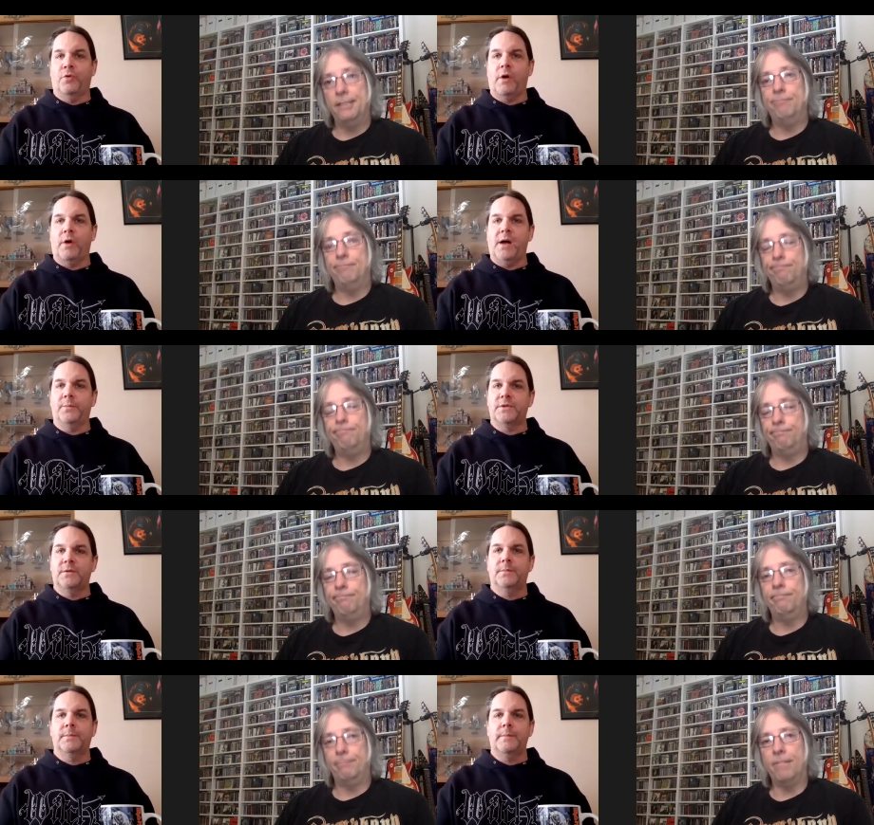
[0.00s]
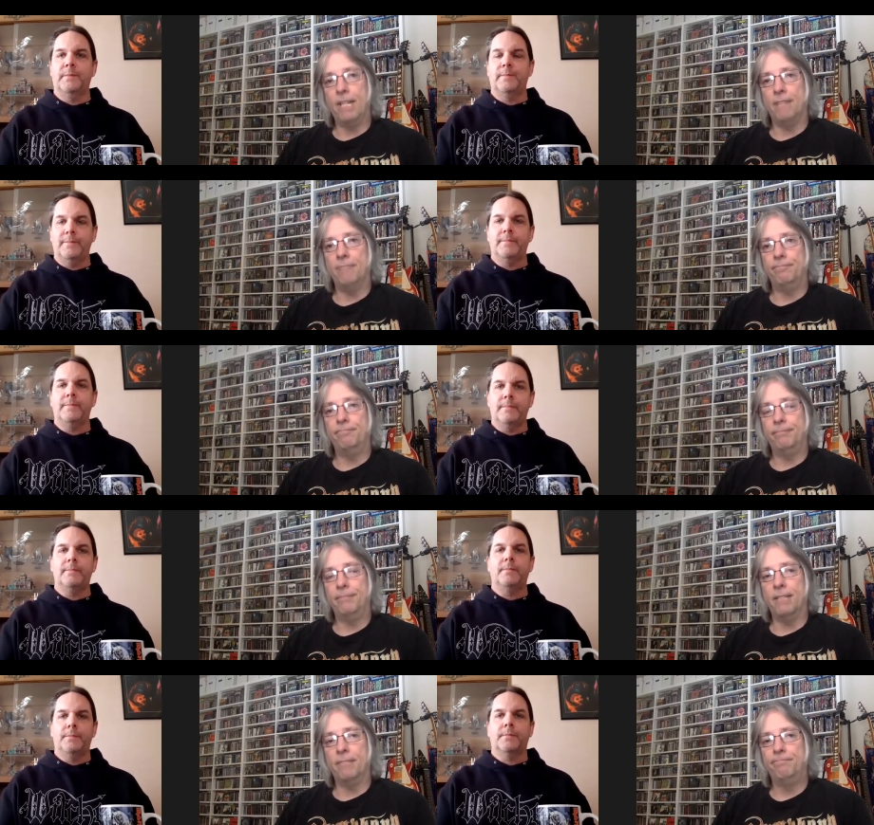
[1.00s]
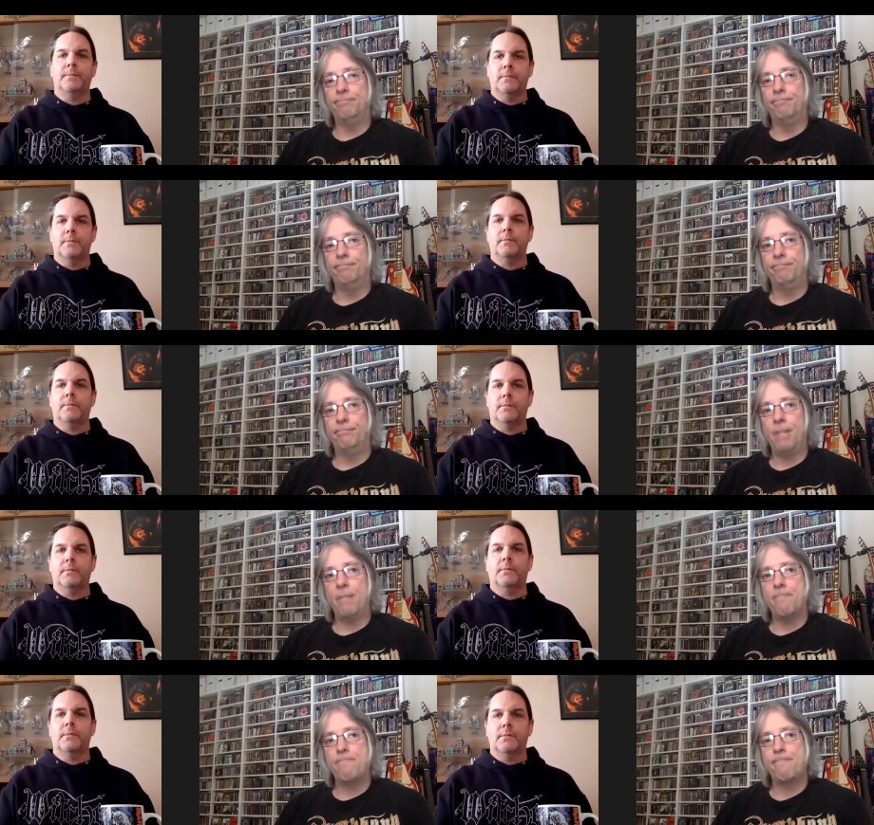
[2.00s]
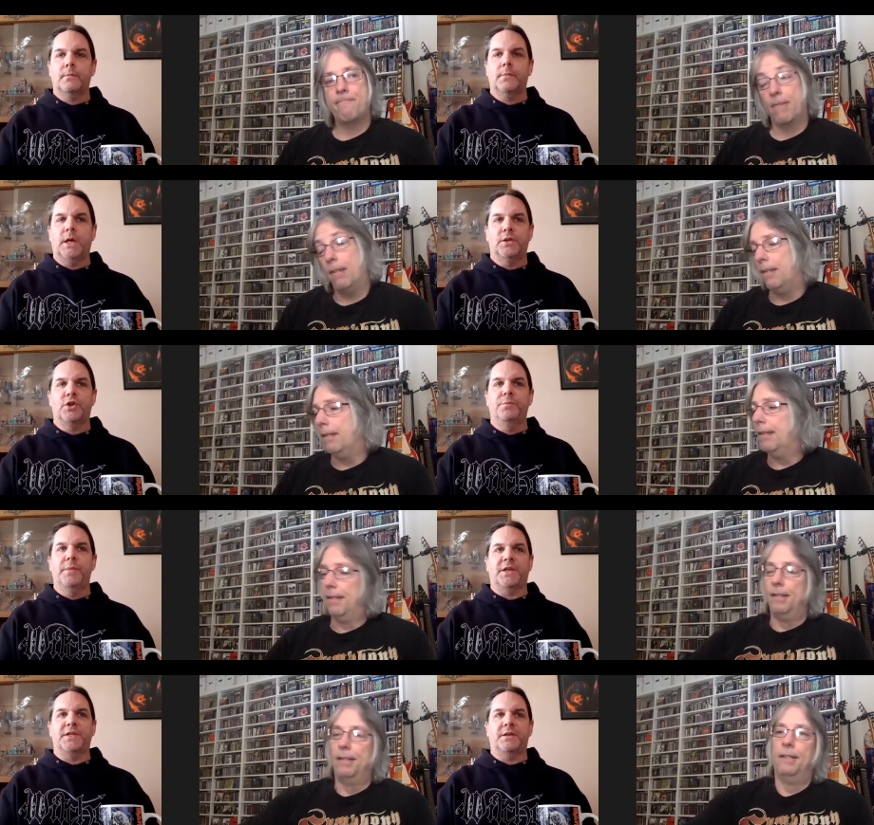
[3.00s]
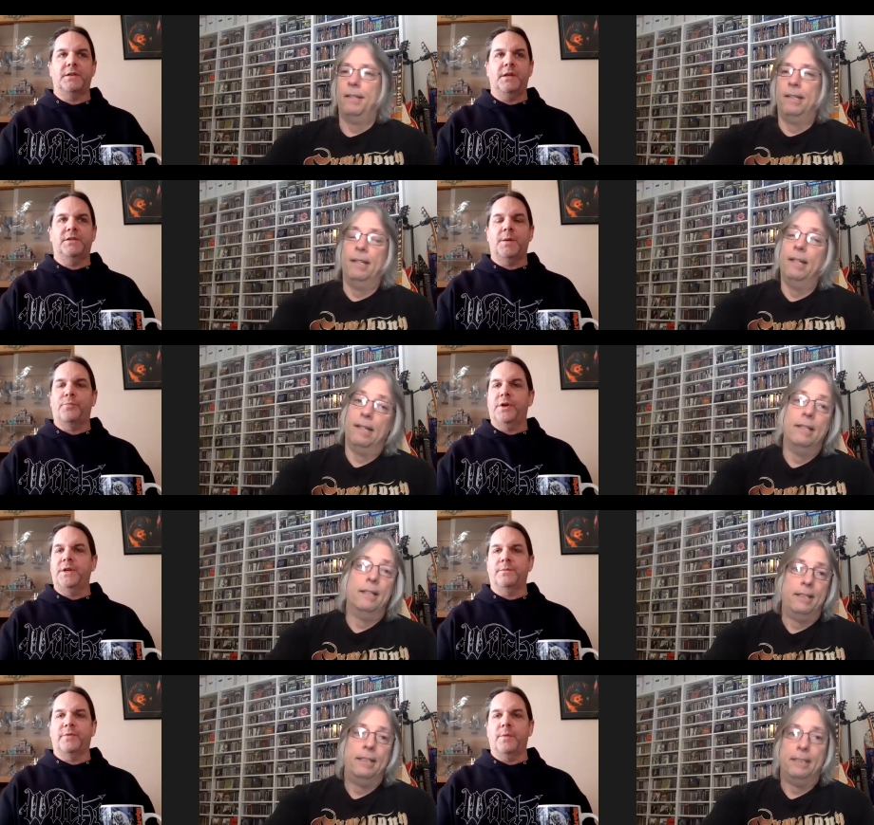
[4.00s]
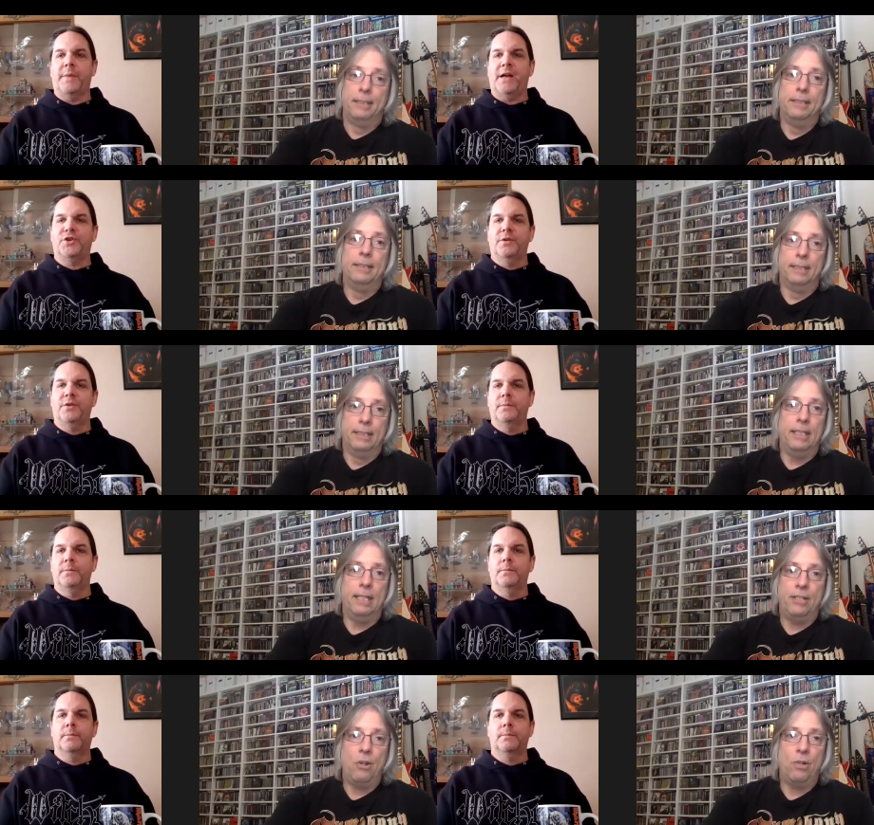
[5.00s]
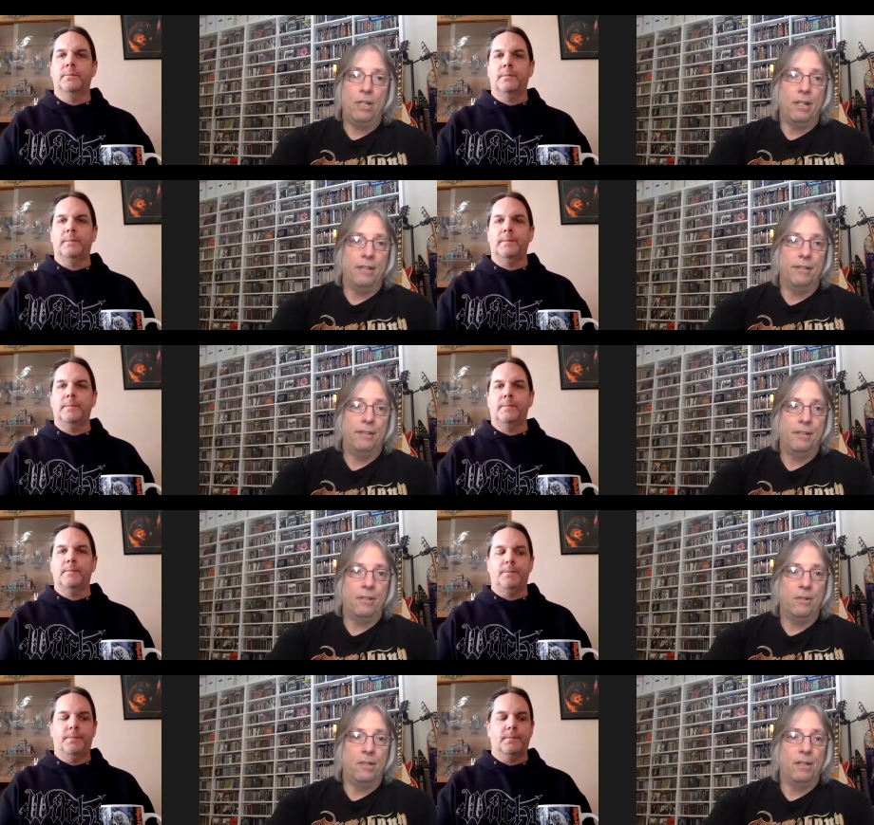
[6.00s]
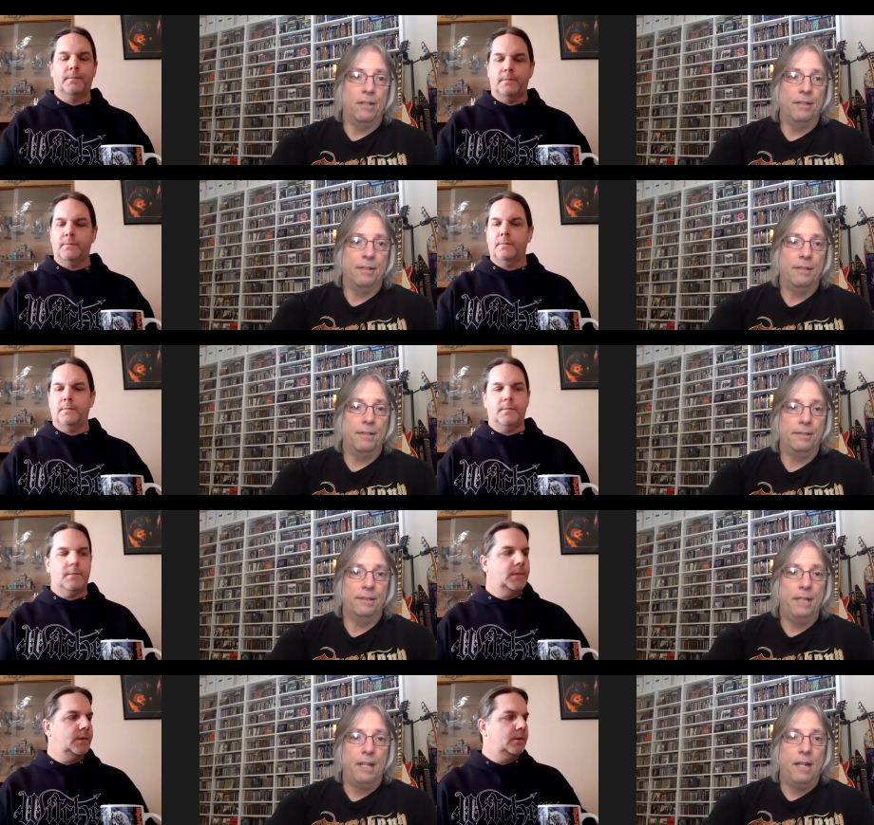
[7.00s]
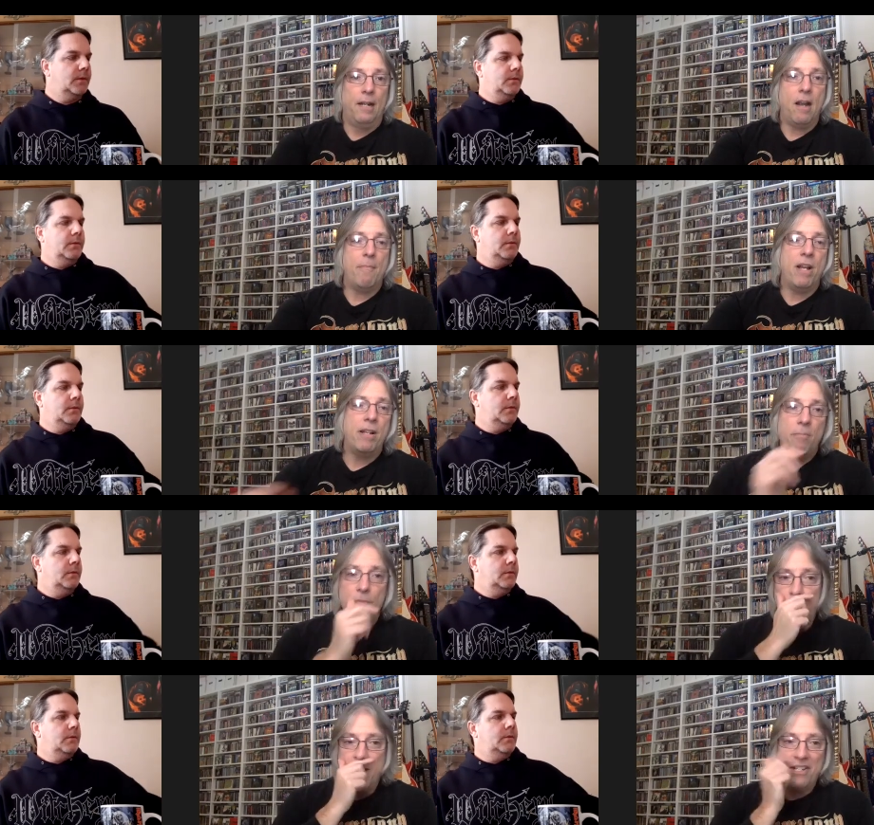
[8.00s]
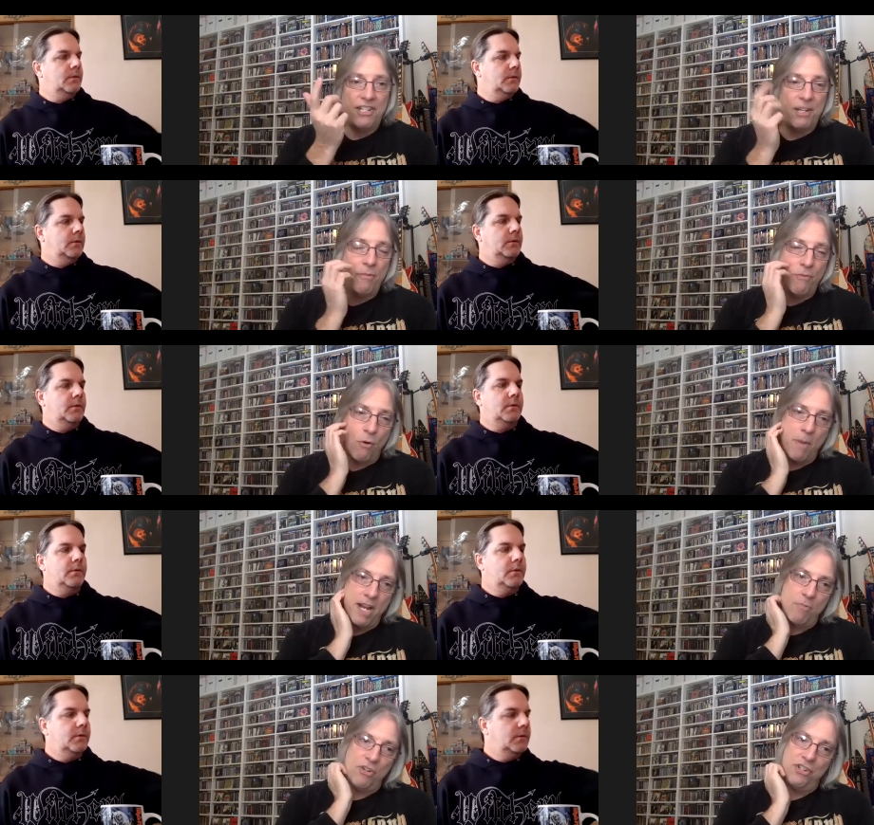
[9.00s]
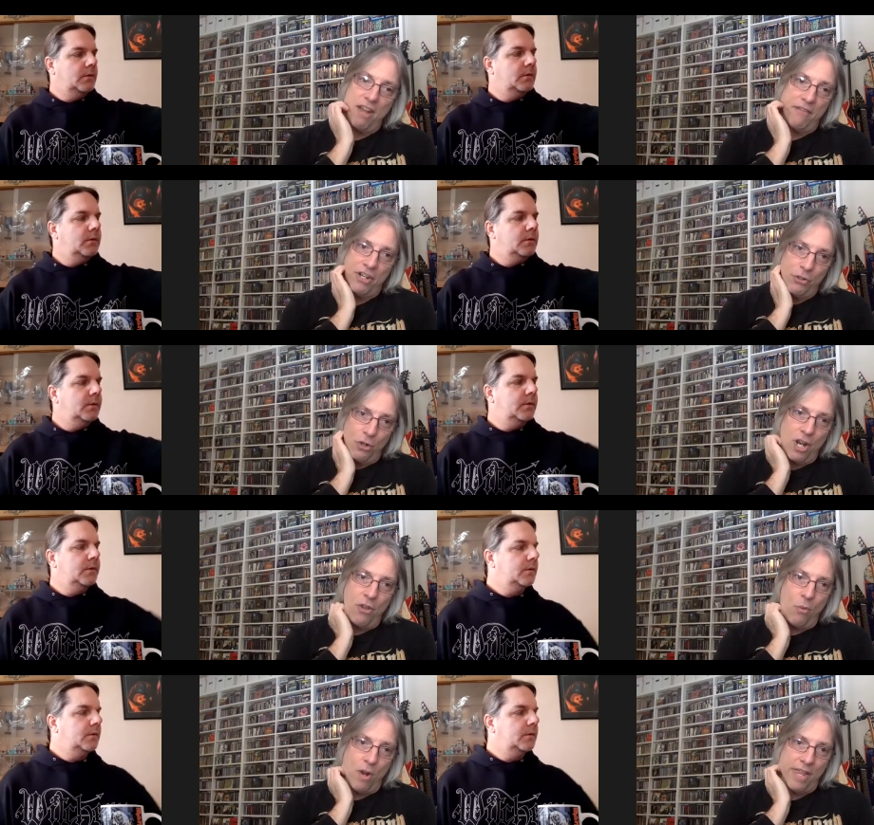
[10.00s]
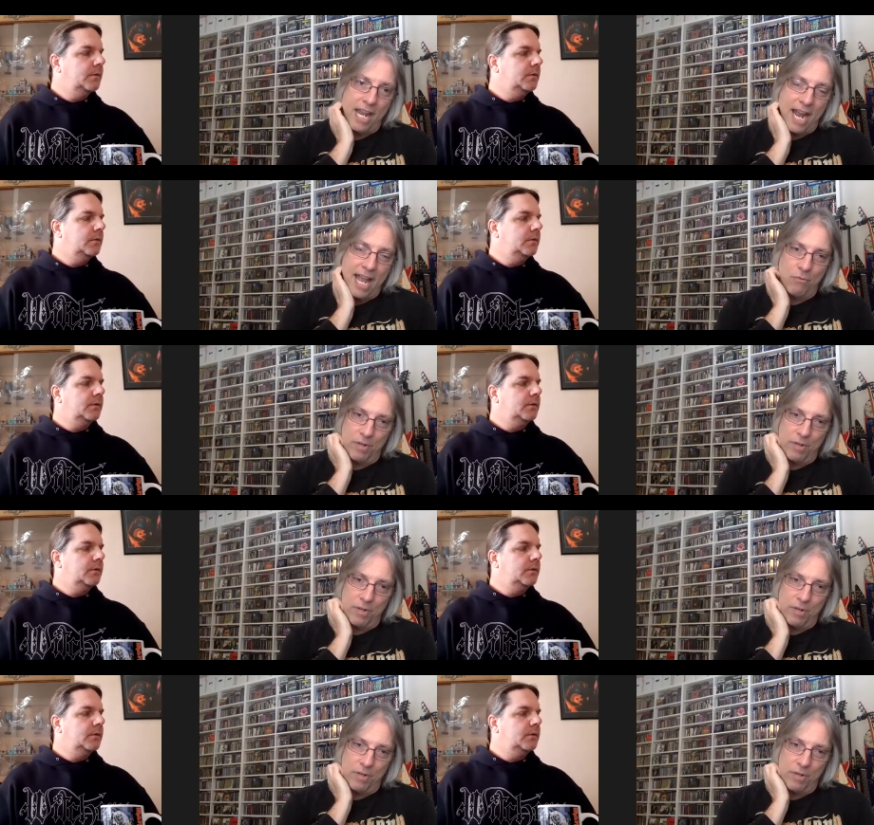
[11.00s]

Speaker 1: four albums yeah yeah yep it's a good mix it, it separates them from the batch
Speaker 2: it totally does it totally does all right, my num- so as I said before, my number seven is another one that I had a